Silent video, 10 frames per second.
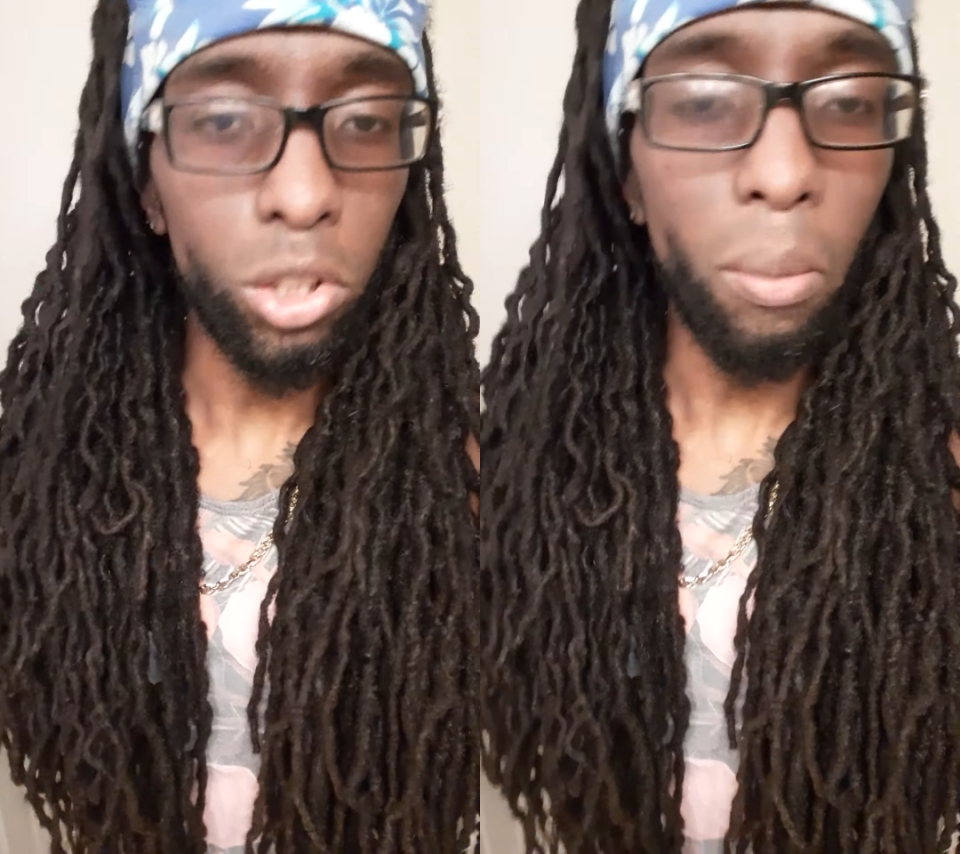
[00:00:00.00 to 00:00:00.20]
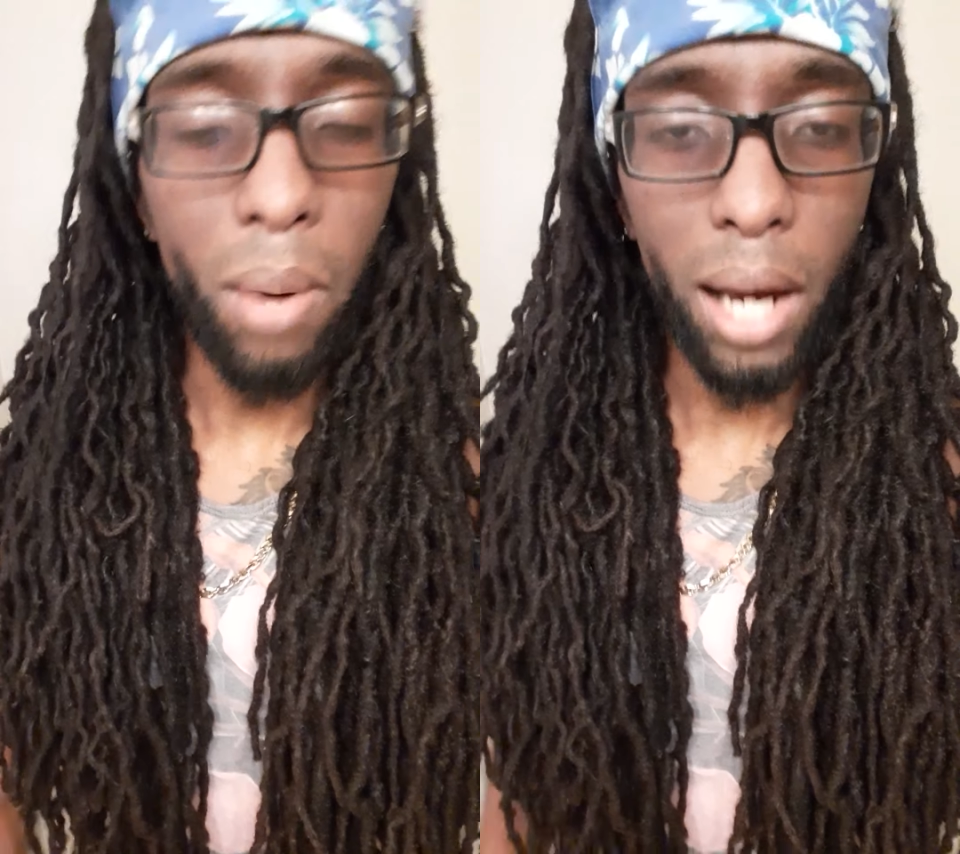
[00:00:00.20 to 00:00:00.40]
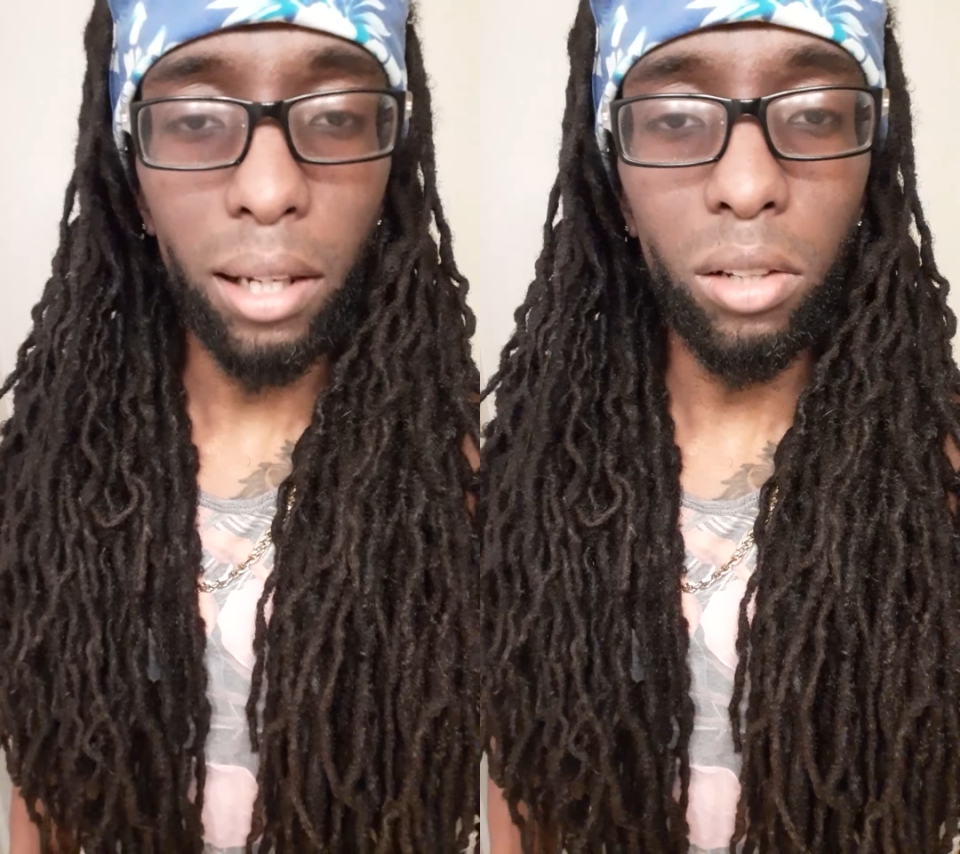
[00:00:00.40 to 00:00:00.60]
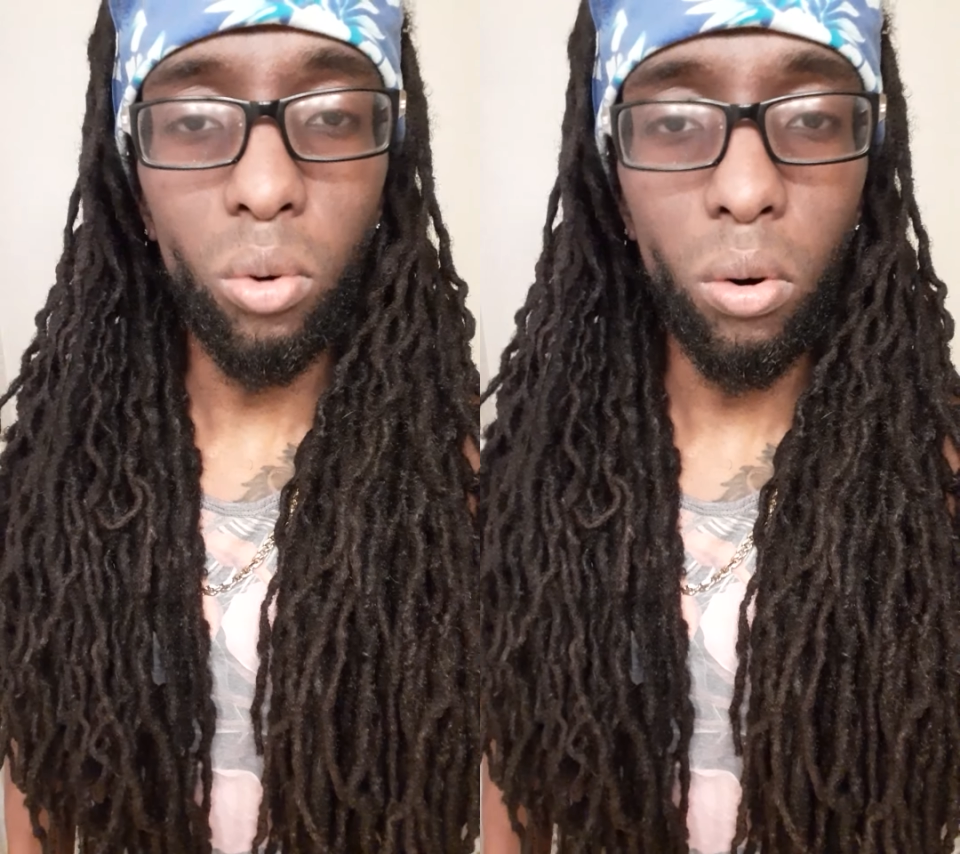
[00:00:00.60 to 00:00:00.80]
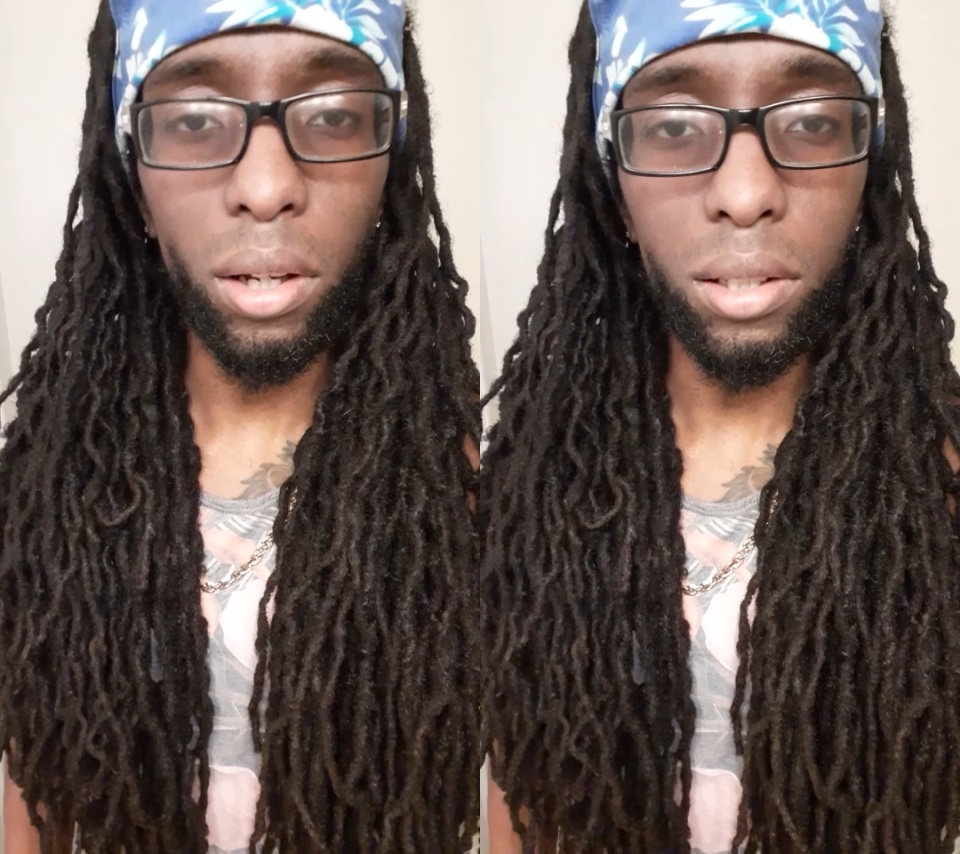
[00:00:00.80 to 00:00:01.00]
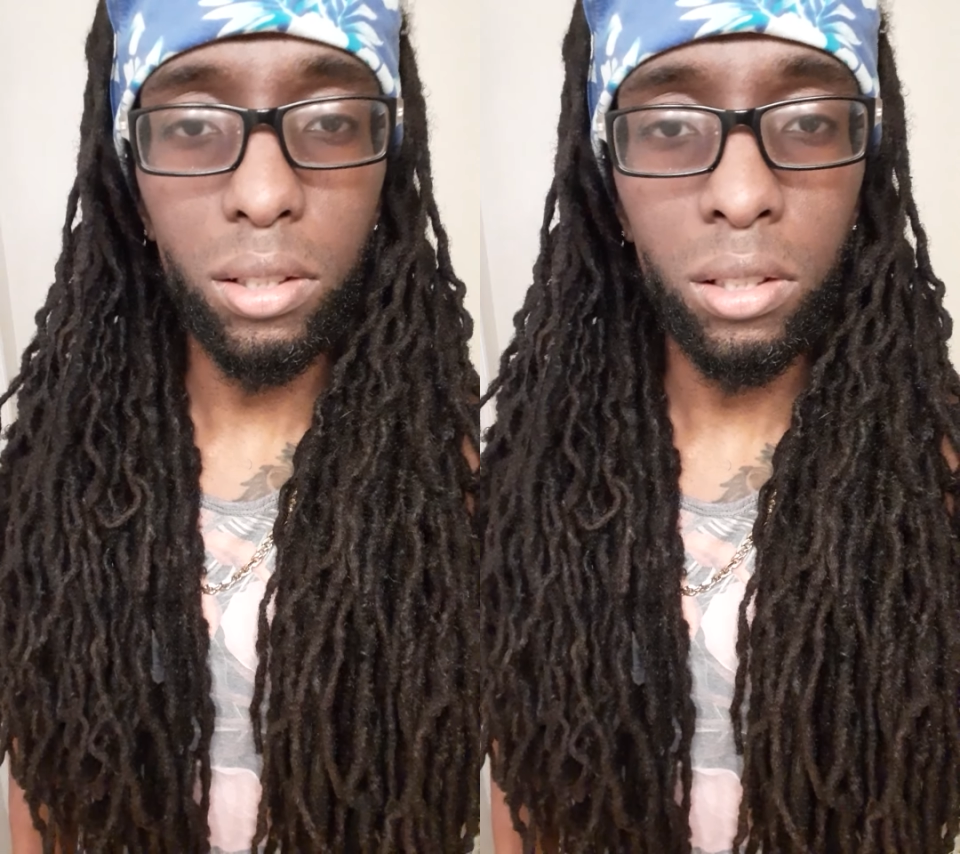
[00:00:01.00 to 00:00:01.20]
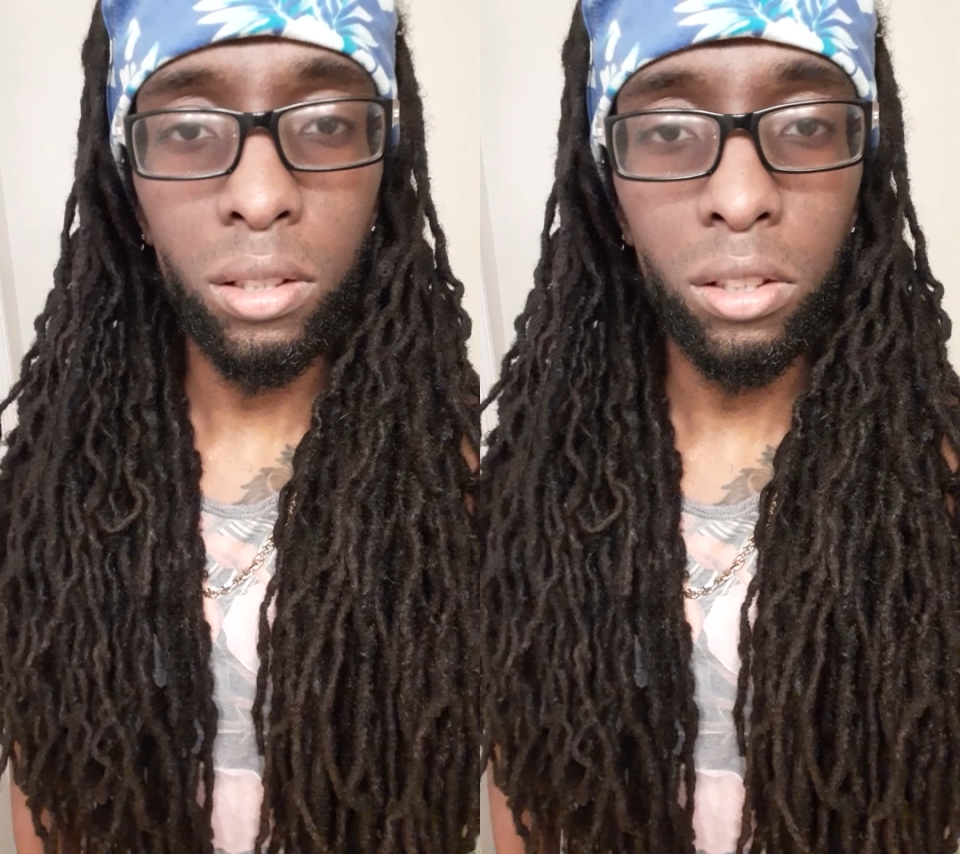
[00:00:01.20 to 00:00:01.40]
bodily organs,